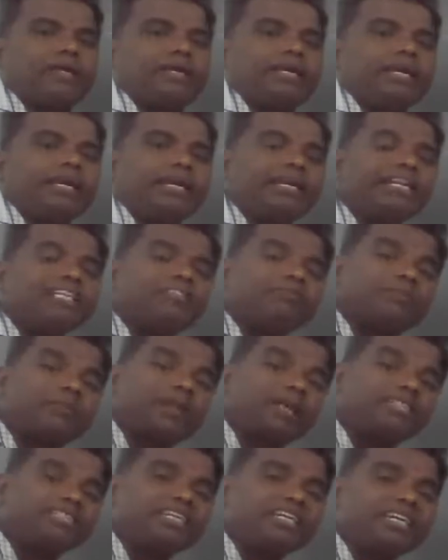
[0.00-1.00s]
It is
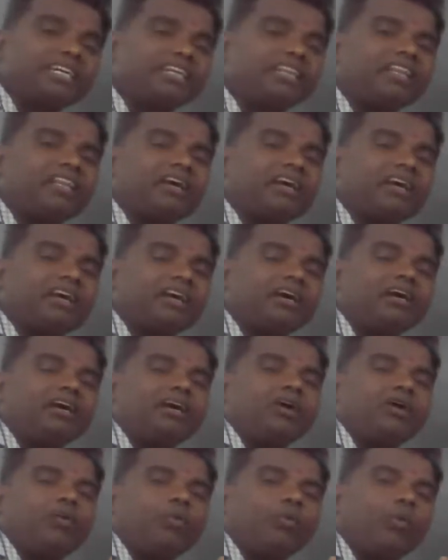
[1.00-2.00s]
present in
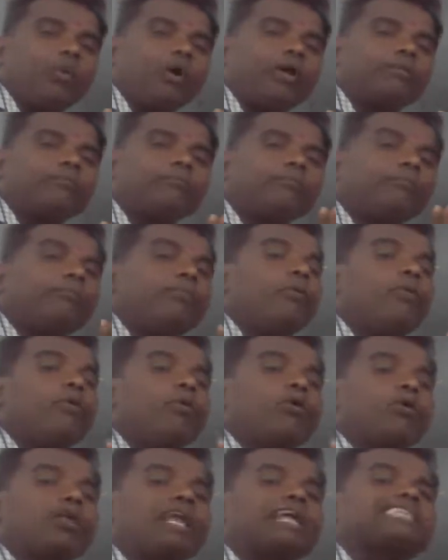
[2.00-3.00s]
one
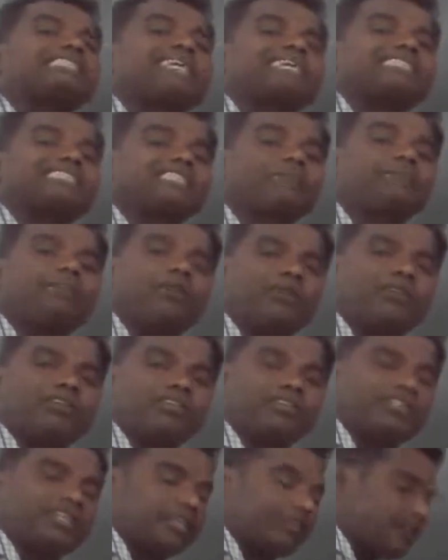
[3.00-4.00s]
bone-like structure part is
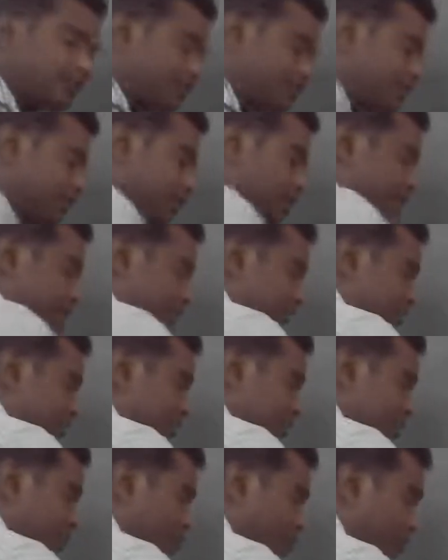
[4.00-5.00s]
there. It is a
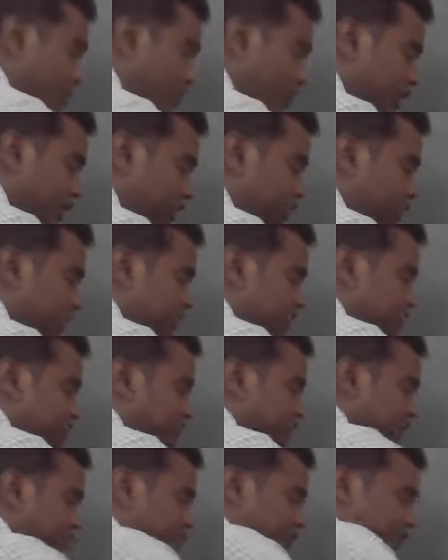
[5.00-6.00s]
bone-like structure
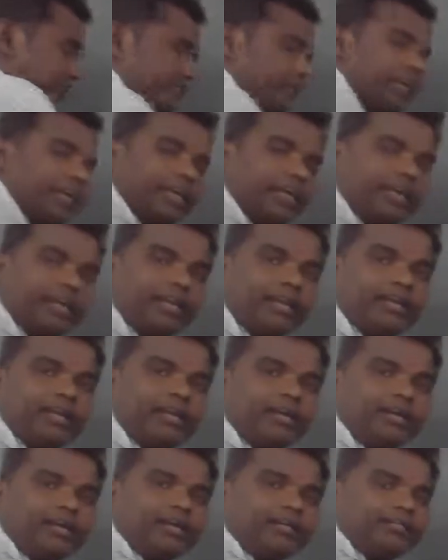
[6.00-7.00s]
part is
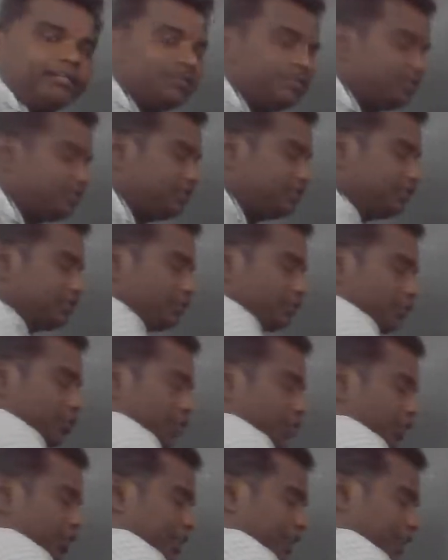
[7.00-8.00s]
there. So
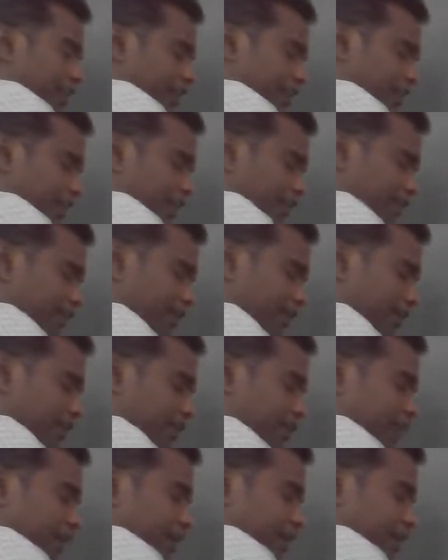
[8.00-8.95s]
here, what happened?